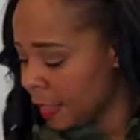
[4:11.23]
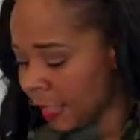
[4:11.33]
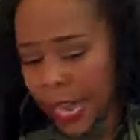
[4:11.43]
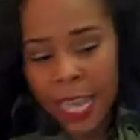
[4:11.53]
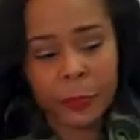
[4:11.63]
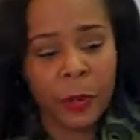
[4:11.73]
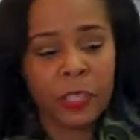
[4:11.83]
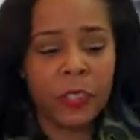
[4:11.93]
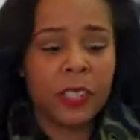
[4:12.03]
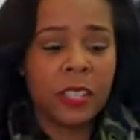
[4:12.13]
The last
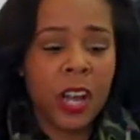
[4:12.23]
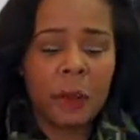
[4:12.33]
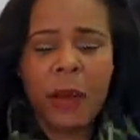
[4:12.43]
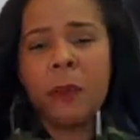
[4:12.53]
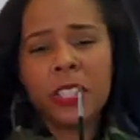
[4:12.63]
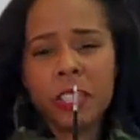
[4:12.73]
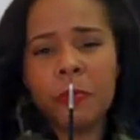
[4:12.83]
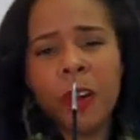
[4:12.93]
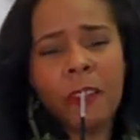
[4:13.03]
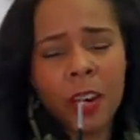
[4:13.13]
brush you're going to talk about, which is
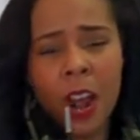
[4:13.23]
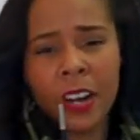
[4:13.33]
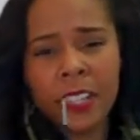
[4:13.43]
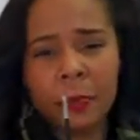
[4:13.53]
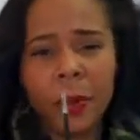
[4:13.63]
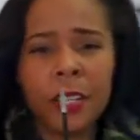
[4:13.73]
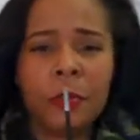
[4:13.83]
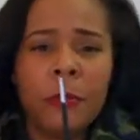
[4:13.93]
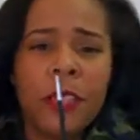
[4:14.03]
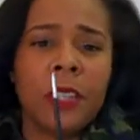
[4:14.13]
more of an artist brush,
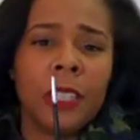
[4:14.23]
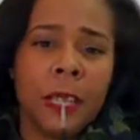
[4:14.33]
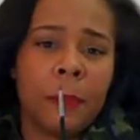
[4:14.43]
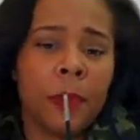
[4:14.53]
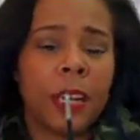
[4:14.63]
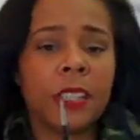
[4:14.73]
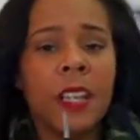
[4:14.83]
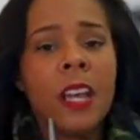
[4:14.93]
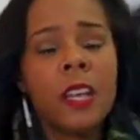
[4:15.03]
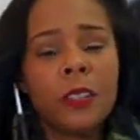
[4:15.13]
would be your lip brush.
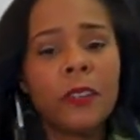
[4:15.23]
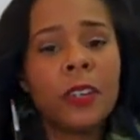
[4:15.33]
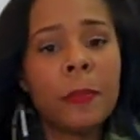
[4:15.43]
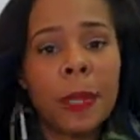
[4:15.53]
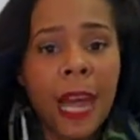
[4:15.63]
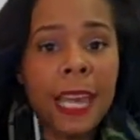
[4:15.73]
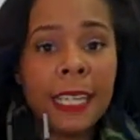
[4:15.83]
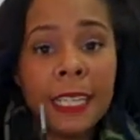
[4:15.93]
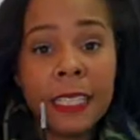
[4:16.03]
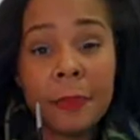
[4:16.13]
So if you're going to apply
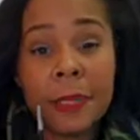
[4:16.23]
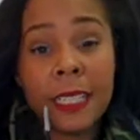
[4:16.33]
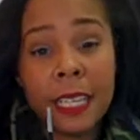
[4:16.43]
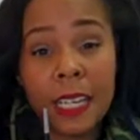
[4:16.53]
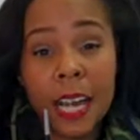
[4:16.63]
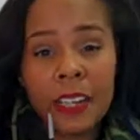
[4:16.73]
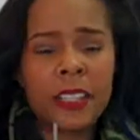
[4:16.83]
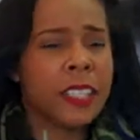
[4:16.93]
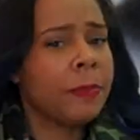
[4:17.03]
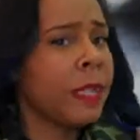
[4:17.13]
any lipstick
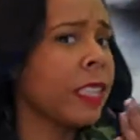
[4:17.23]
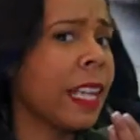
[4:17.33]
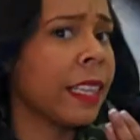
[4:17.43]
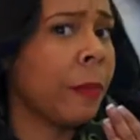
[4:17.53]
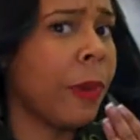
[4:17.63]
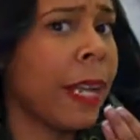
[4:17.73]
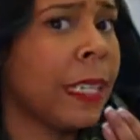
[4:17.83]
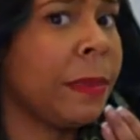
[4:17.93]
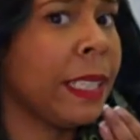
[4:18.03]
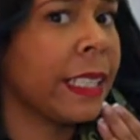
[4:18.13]
colors, especially like the
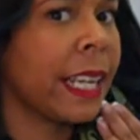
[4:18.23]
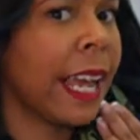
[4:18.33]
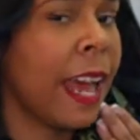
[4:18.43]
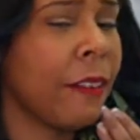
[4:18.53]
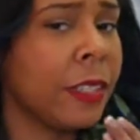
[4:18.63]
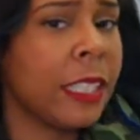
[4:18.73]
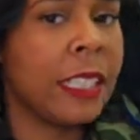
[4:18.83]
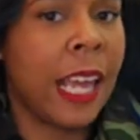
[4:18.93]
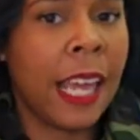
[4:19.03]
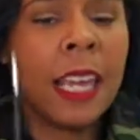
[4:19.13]
bright lipstick that I have on
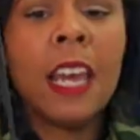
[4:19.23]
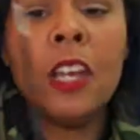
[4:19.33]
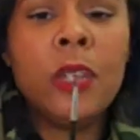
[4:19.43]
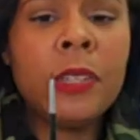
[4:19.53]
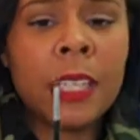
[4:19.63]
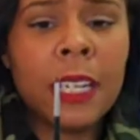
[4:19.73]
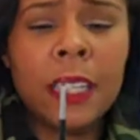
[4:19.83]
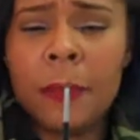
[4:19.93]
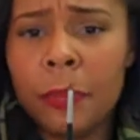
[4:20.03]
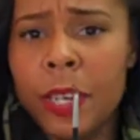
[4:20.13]
today, using a
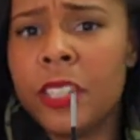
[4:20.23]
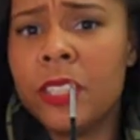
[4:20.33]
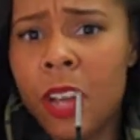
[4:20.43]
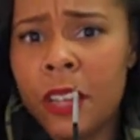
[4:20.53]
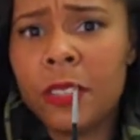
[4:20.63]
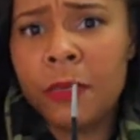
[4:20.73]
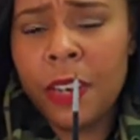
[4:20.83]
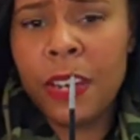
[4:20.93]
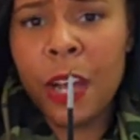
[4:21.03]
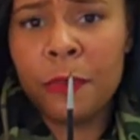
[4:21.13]
lip brush is also
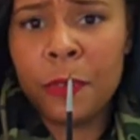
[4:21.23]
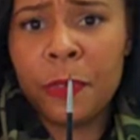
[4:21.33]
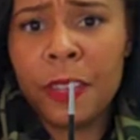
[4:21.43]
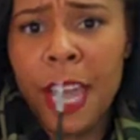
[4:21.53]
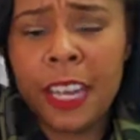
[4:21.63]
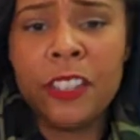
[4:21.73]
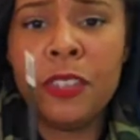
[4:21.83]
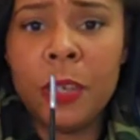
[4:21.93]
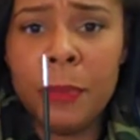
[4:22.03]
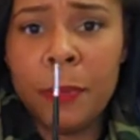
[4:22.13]
very helpful for that because
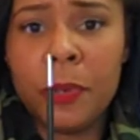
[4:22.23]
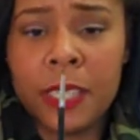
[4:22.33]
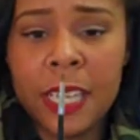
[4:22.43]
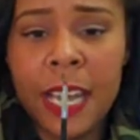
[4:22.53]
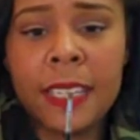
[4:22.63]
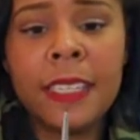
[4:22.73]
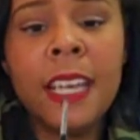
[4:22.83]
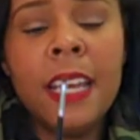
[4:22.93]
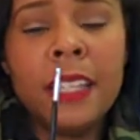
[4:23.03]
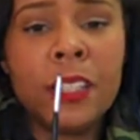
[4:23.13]
you can be
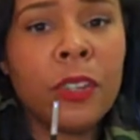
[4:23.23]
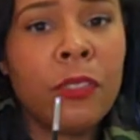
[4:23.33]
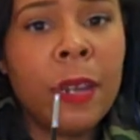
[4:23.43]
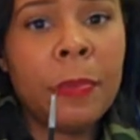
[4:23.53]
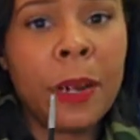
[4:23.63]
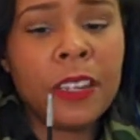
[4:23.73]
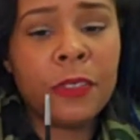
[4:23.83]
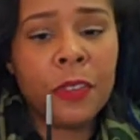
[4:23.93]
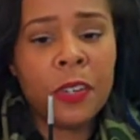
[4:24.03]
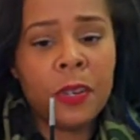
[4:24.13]
precise. This is a great
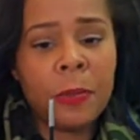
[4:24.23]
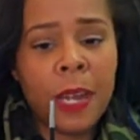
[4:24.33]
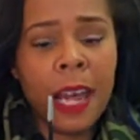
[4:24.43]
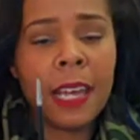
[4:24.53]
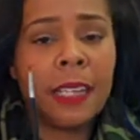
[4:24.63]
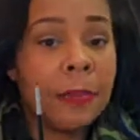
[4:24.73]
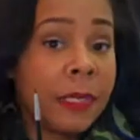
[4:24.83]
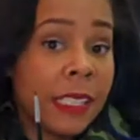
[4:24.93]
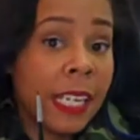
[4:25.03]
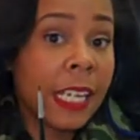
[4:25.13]
brush for you to apply
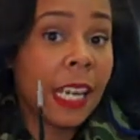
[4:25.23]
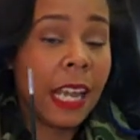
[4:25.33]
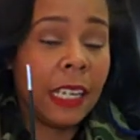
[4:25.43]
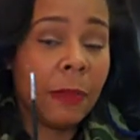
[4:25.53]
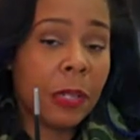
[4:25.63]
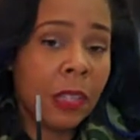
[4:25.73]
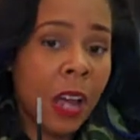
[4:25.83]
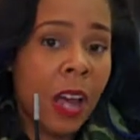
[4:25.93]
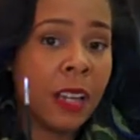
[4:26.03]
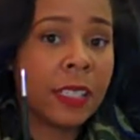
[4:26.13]
lipstick, lip
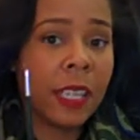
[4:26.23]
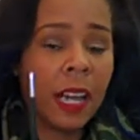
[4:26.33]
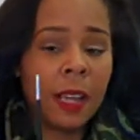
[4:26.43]
gloss,